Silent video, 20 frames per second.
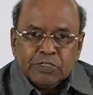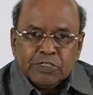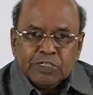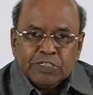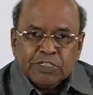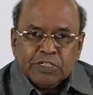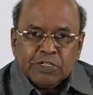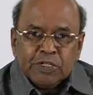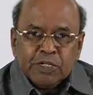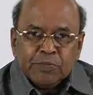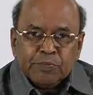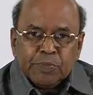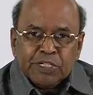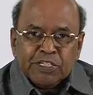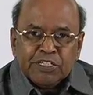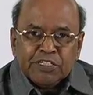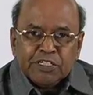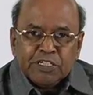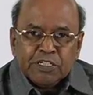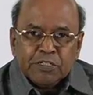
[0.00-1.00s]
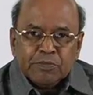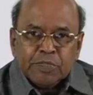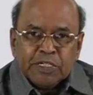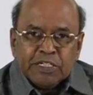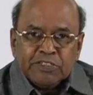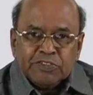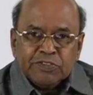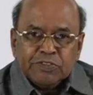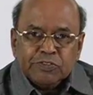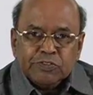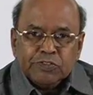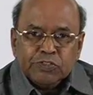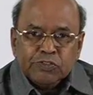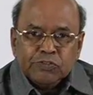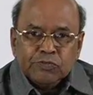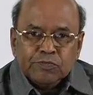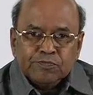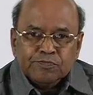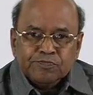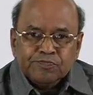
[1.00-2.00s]
represented by
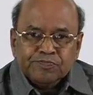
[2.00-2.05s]
2.